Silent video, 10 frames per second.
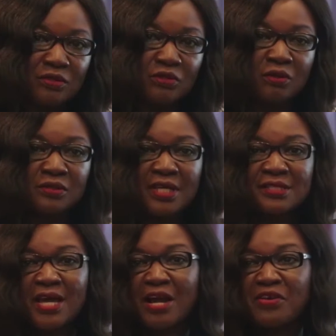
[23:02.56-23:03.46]
You're on
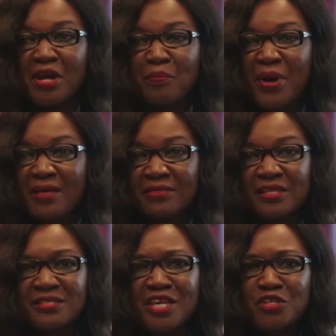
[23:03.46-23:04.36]
that career path
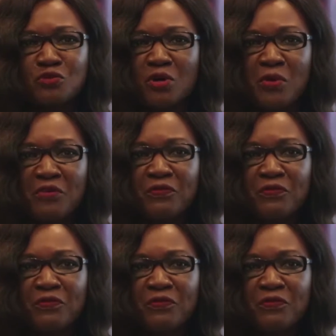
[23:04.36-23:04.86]
that takes you away